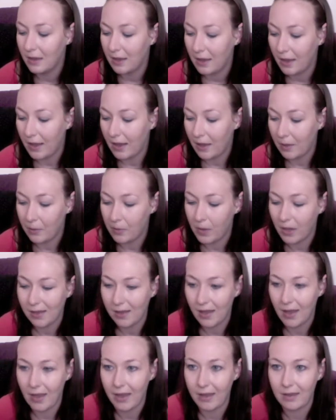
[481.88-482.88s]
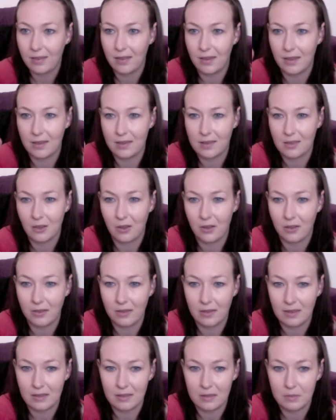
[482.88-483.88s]
I like that it's got
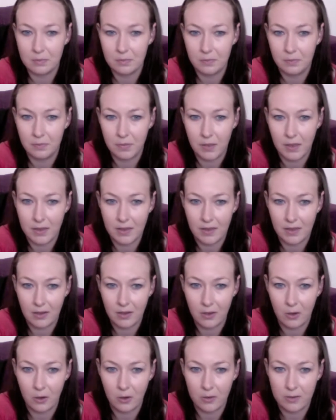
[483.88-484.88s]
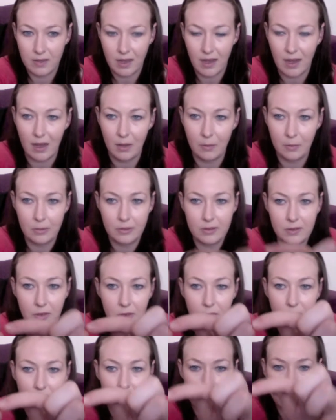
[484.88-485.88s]
this bit that goes up, so
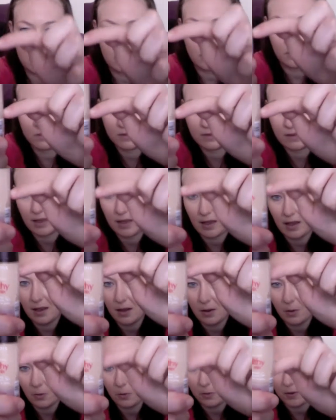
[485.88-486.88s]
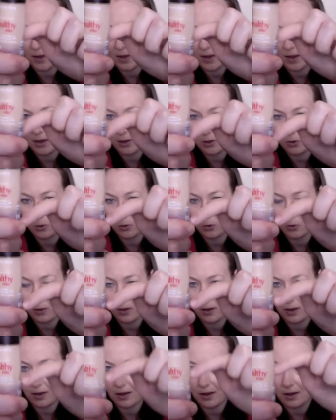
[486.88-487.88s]
you can sort of see where you
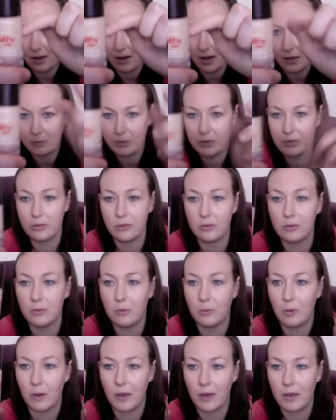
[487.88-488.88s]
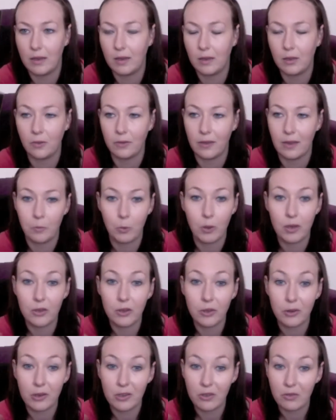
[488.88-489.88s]
are up to when you're
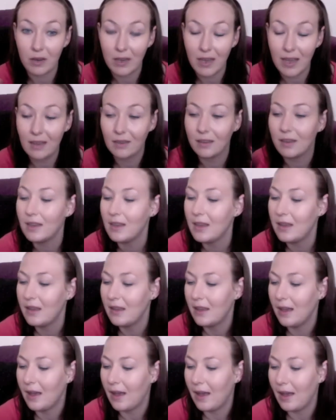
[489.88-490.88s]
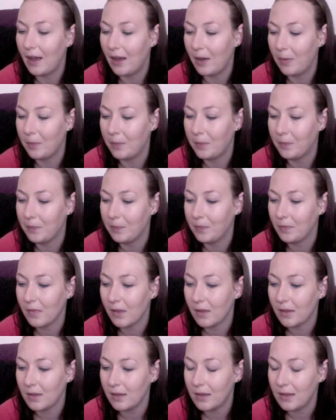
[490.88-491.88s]
going to run out.
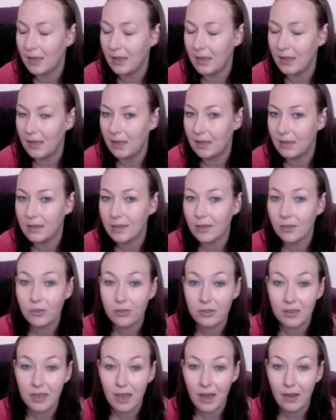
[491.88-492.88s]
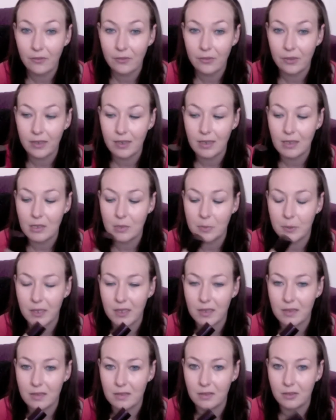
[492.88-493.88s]
It's got good coverage,
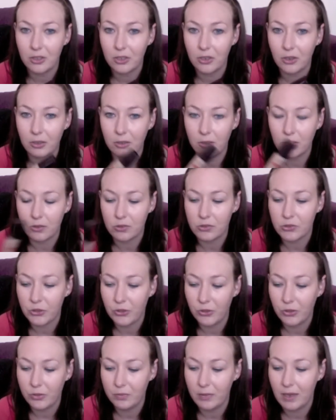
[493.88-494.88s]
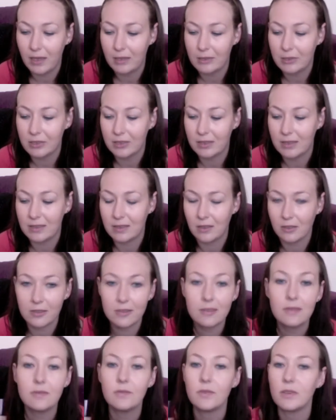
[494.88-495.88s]
but you know, not too much, and it's got
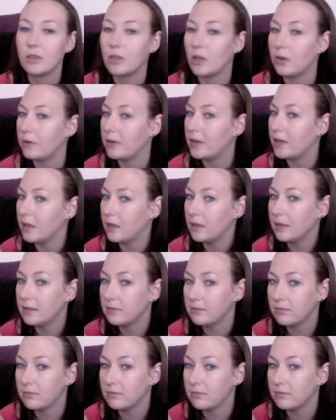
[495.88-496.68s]
sort of a glowy,